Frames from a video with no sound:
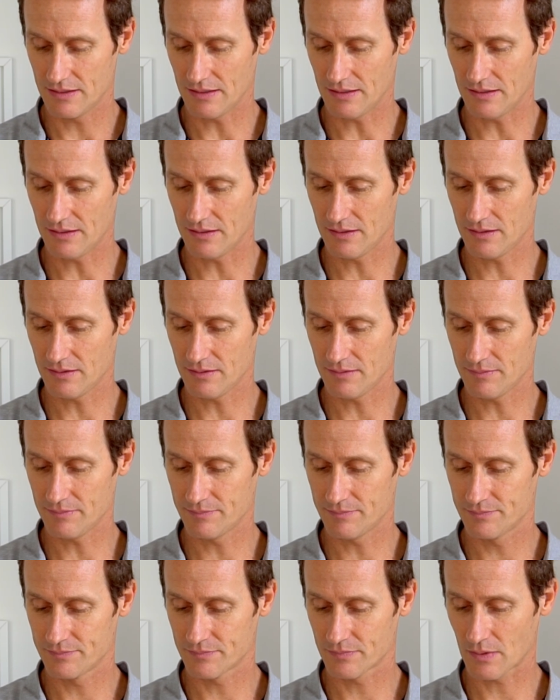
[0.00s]

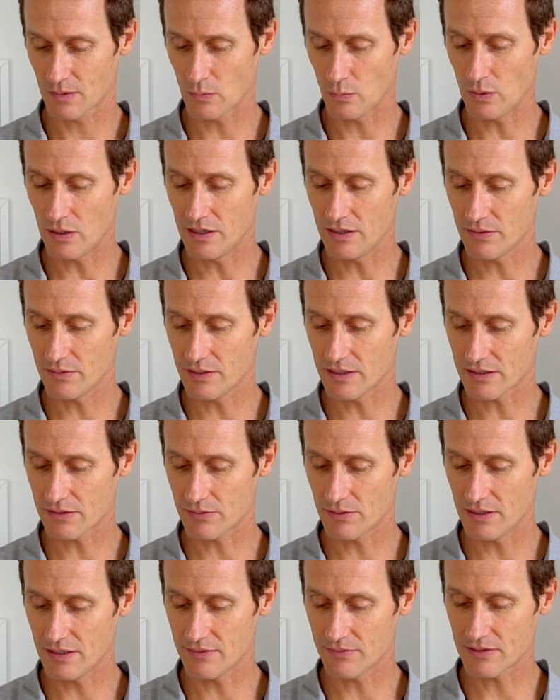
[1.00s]
um, why do I
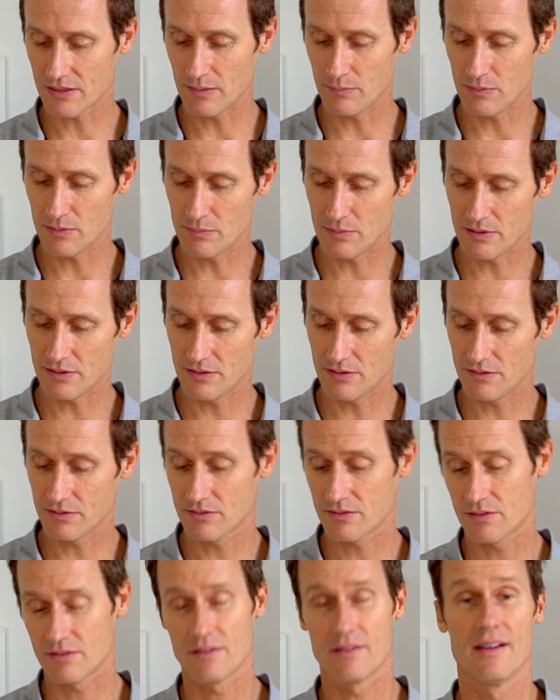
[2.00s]
crave gummy
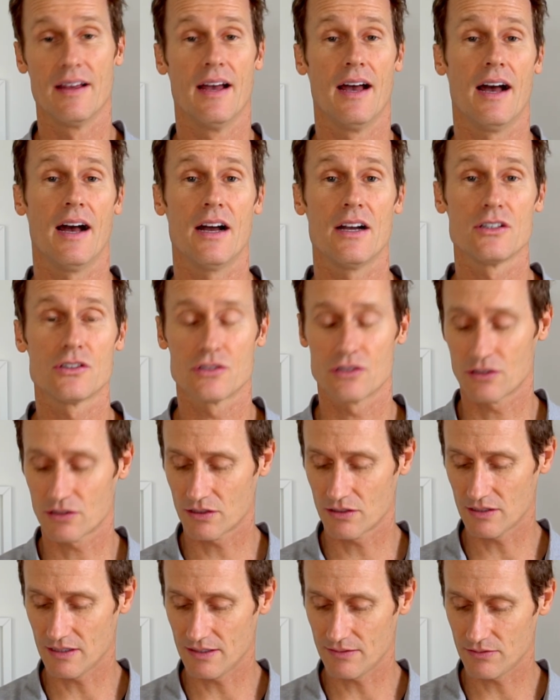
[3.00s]
bears? High
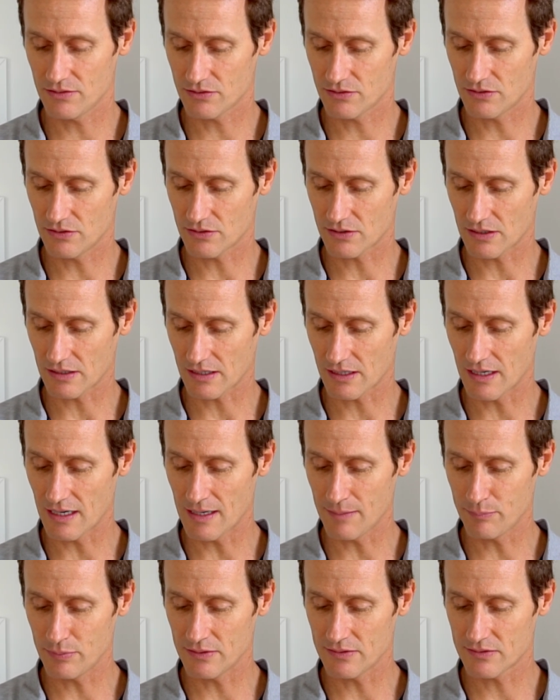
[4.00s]
sugar levels. You can
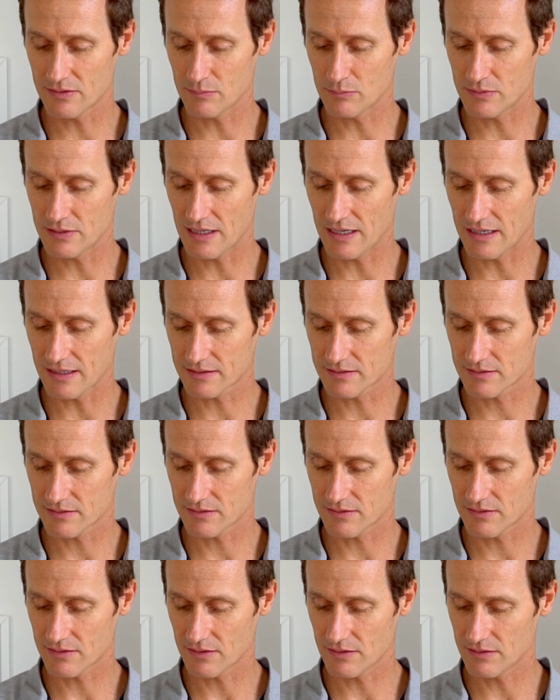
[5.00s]
copy some
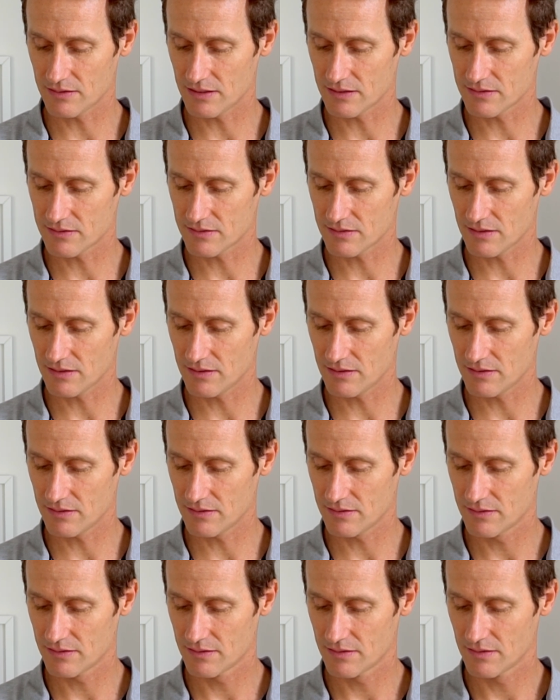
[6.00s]
text. So let's
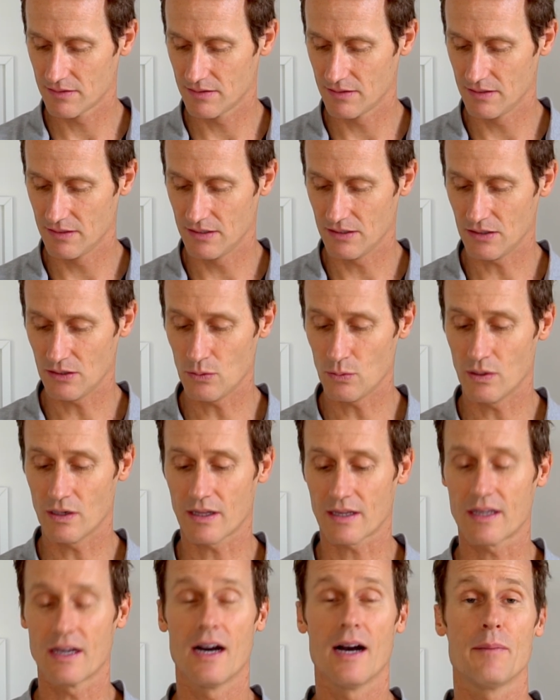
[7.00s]
say you
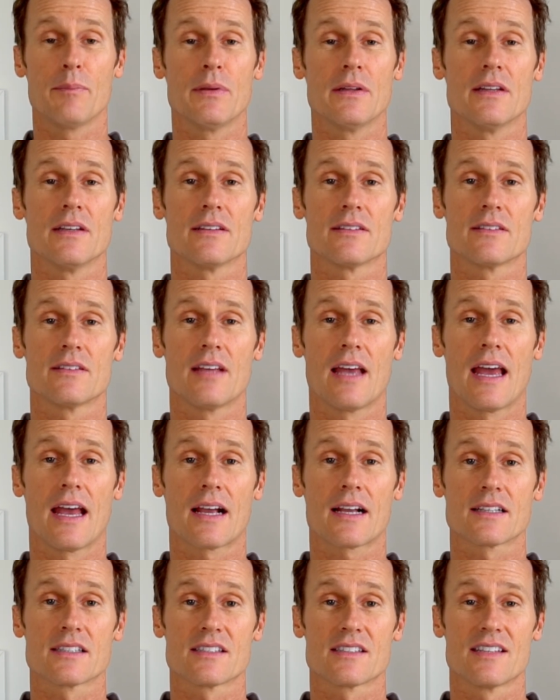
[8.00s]
want to copy this
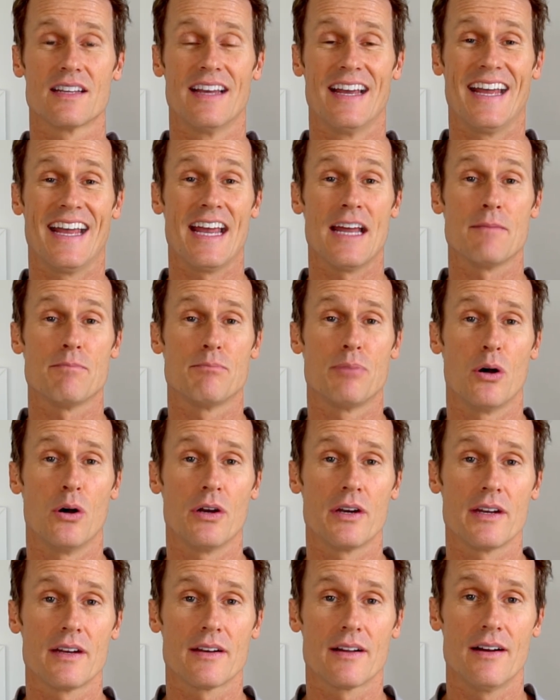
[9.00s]
text and
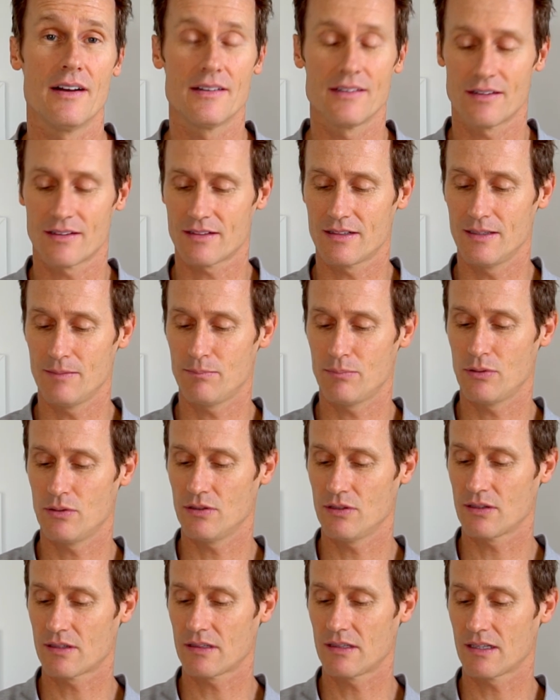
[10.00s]
put it on your
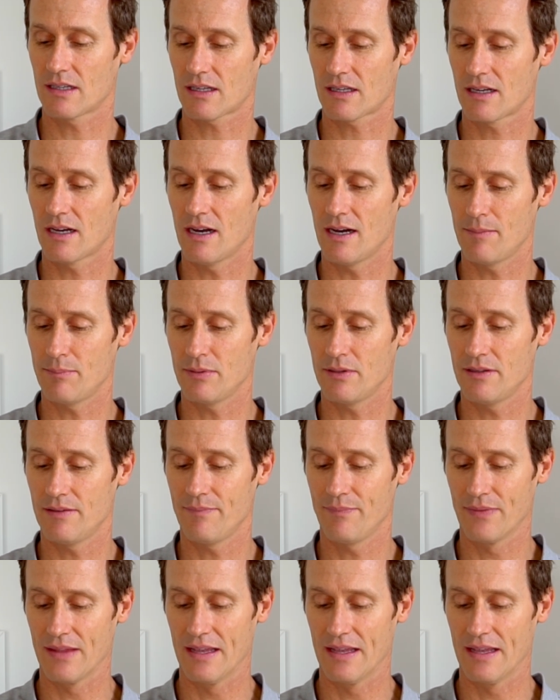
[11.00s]
clipboard. You click copy.